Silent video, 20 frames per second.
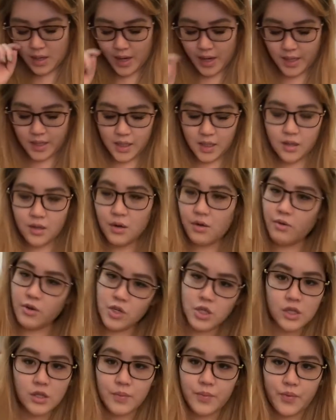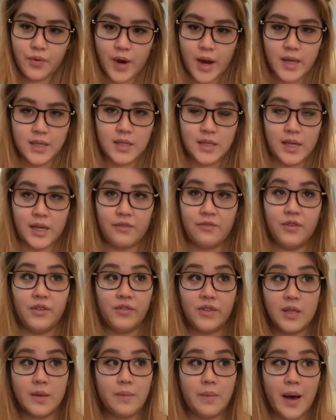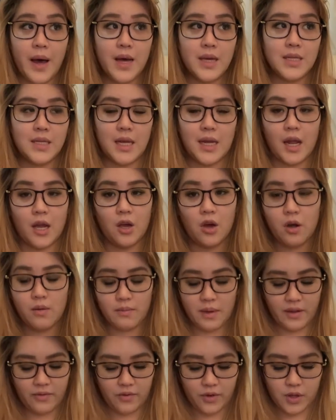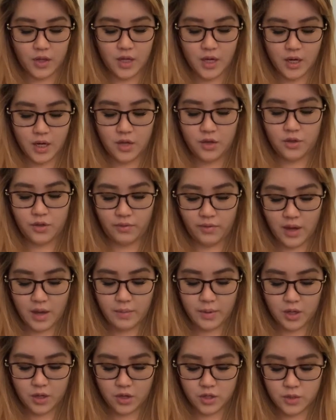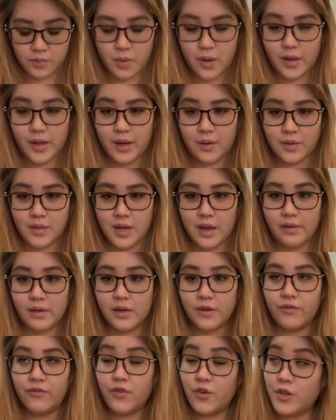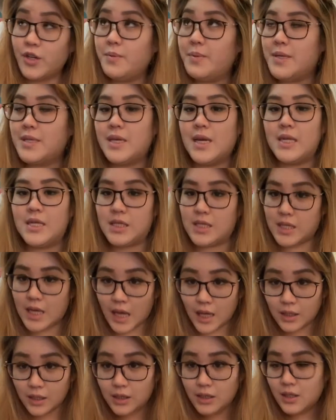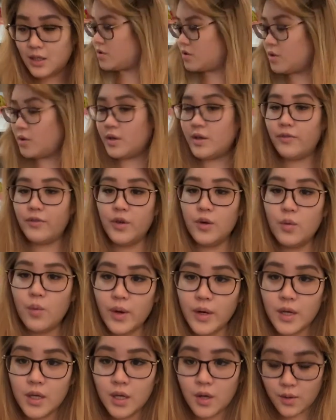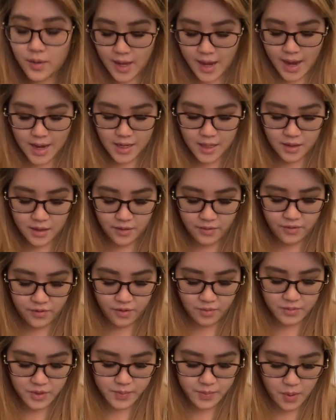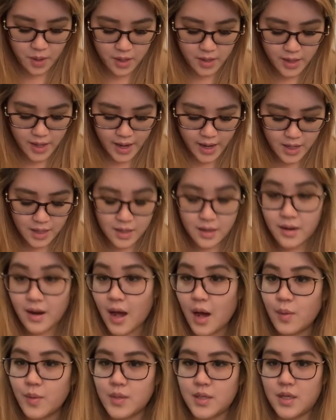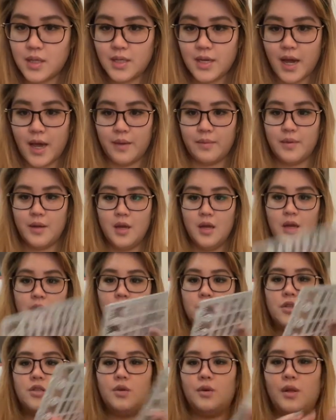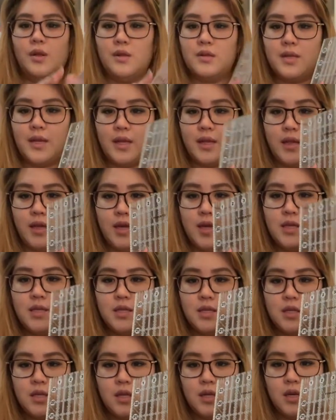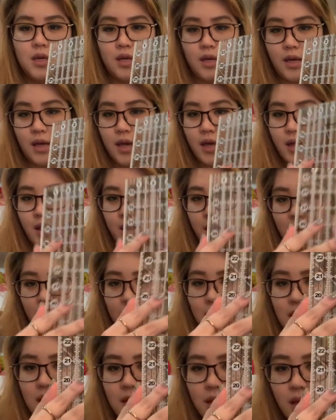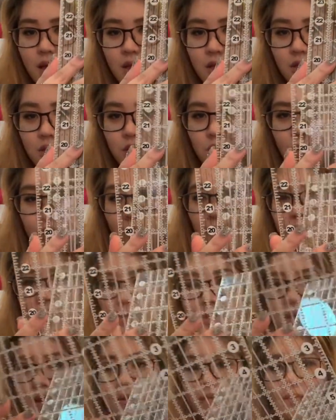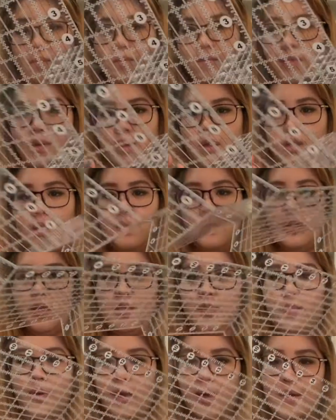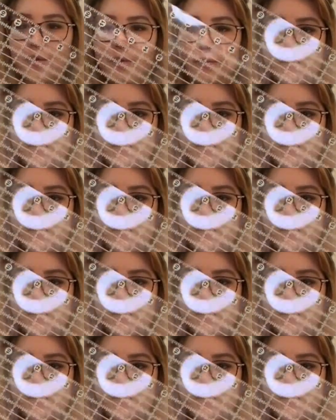I think the original price like 50 bucks, and I got mine for 33 because Spotlight was having a 40% sale. So if you want to go get anything from Spotlight, now is the time. So it looks like this, and then it just opens up this way.